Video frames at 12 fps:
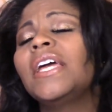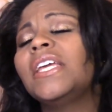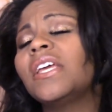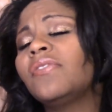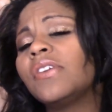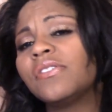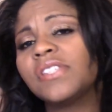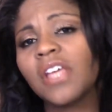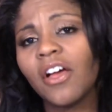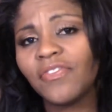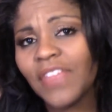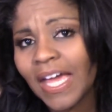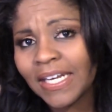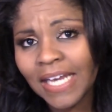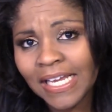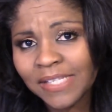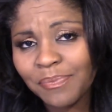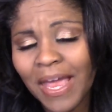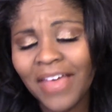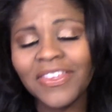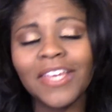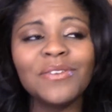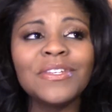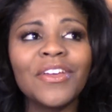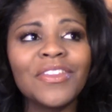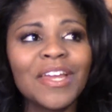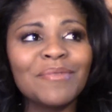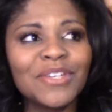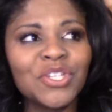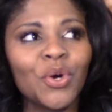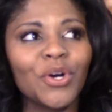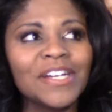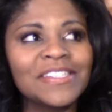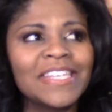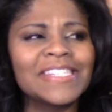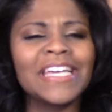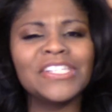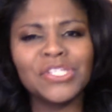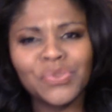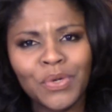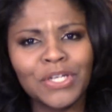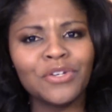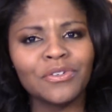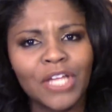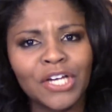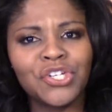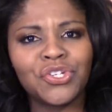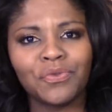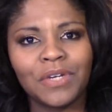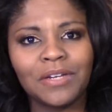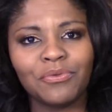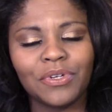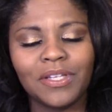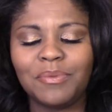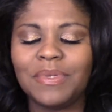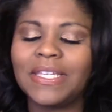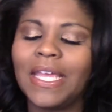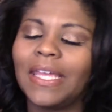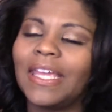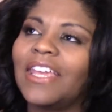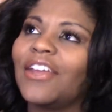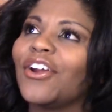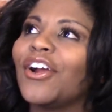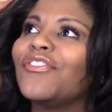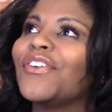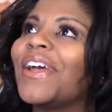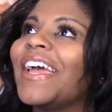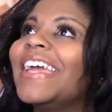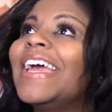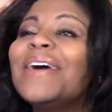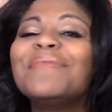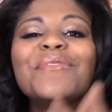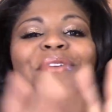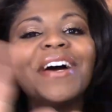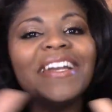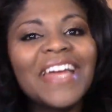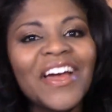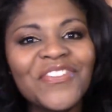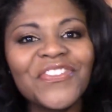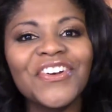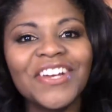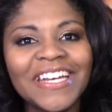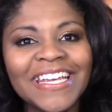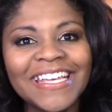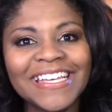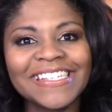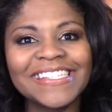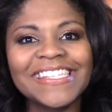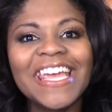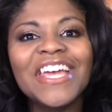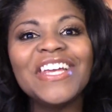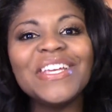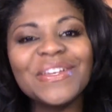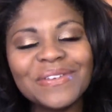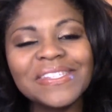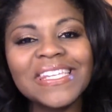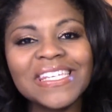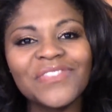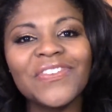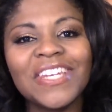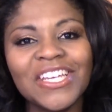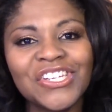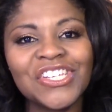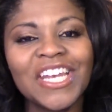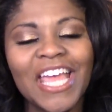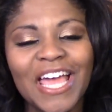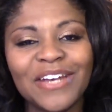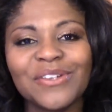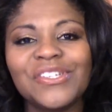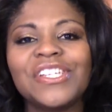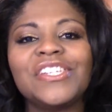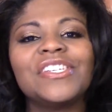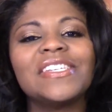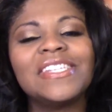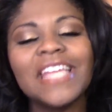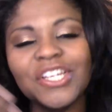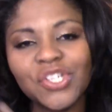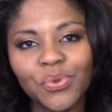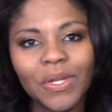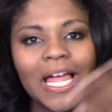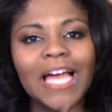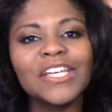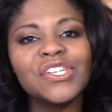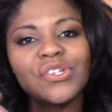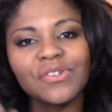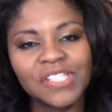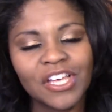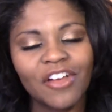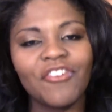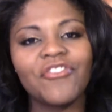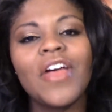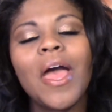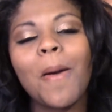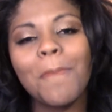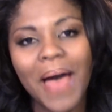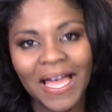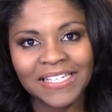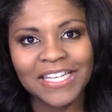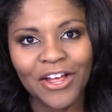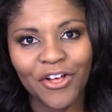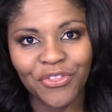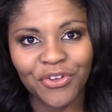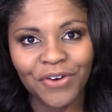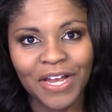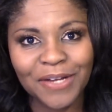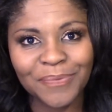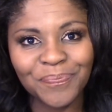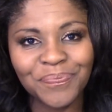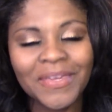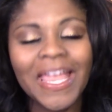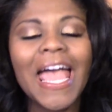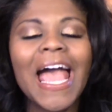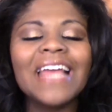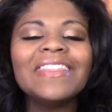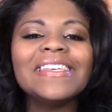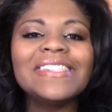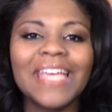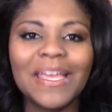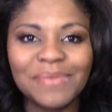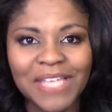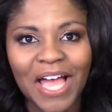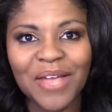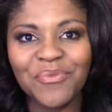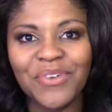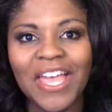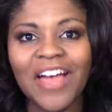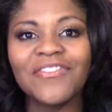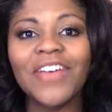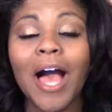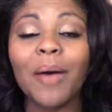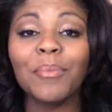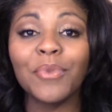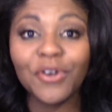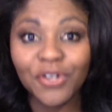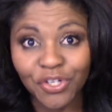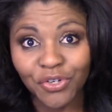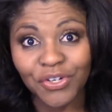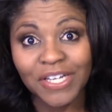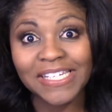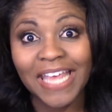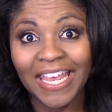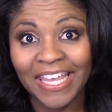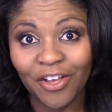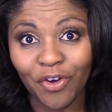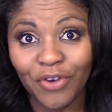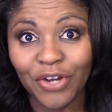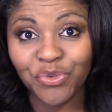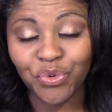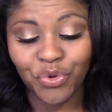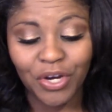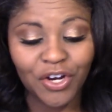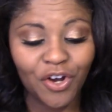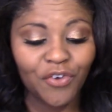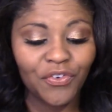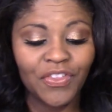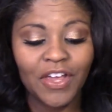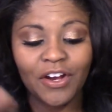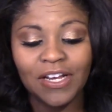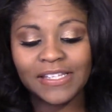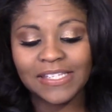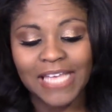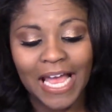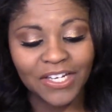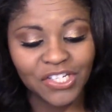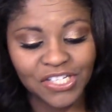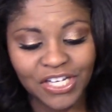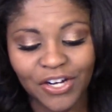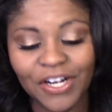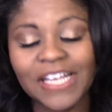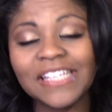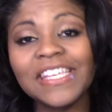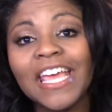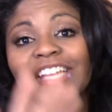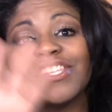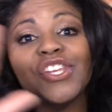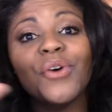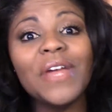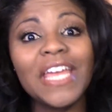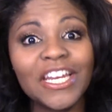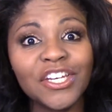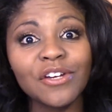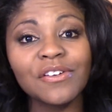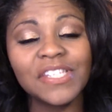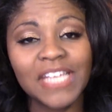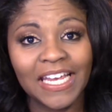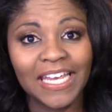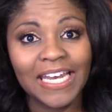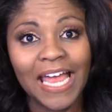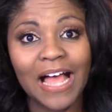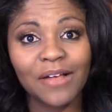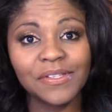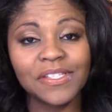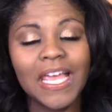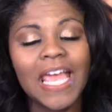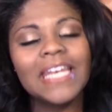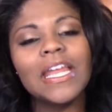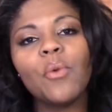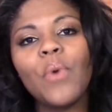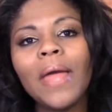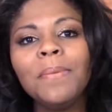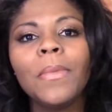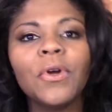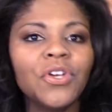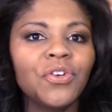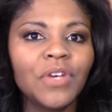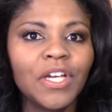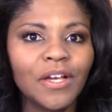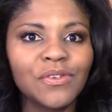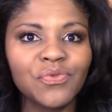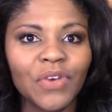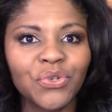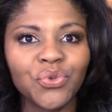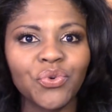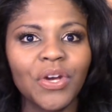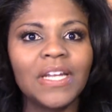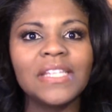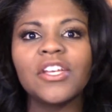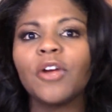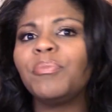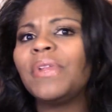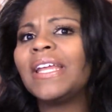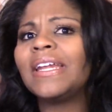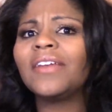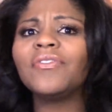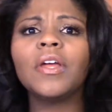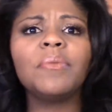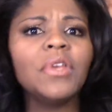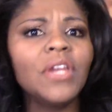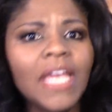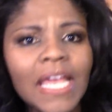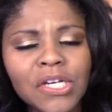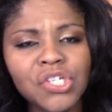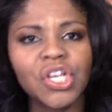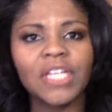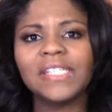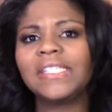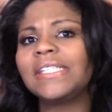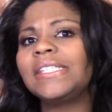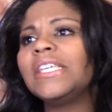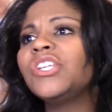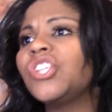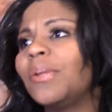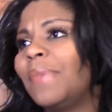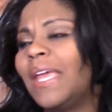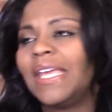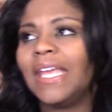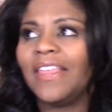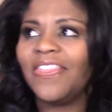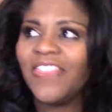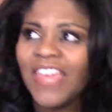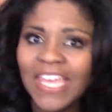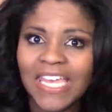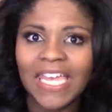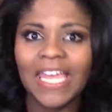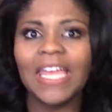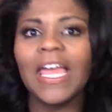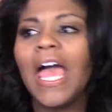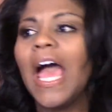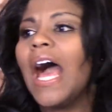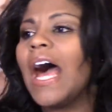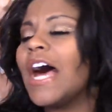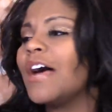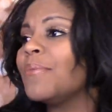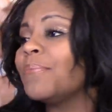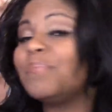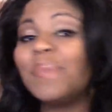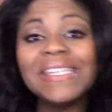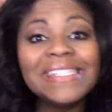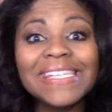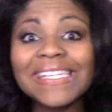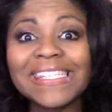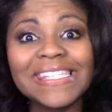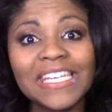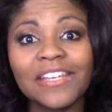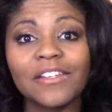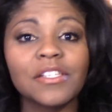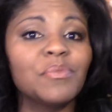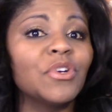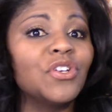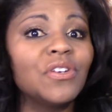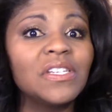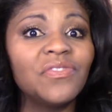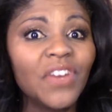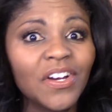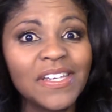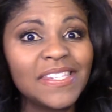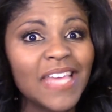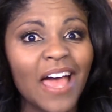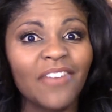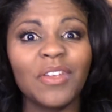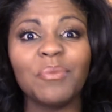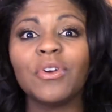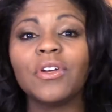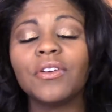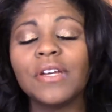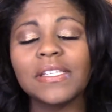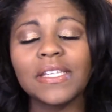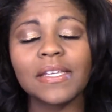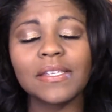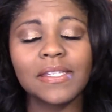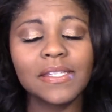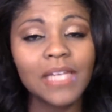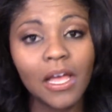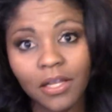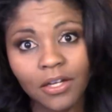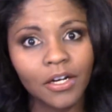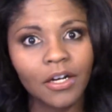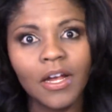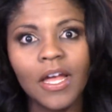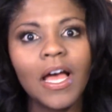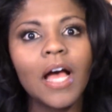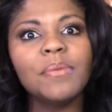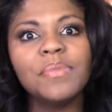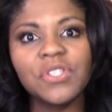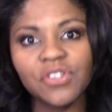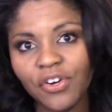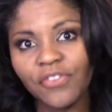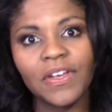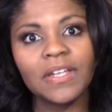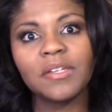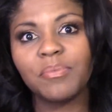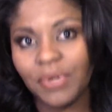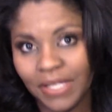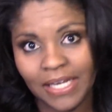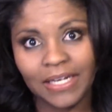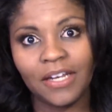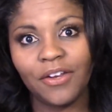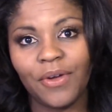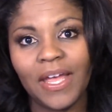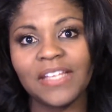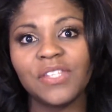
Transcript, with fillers: Give yourself that nice bath. Can you tell that I'm a Taurus? Because I just want your luxury to really be taken care of, okay? But whatever it is, use this Venetian energy to sensualize yourself back to health, all right? At the same time, we have got Mercury taking a retrograde over there in Sagittarius, so in your second house. Now, when Mercury goes retrograde, it's our planet of communication, decision-making, thinking, um, business deals. Mercury's very savvy. Mercury is a stellar, observant planet, okay?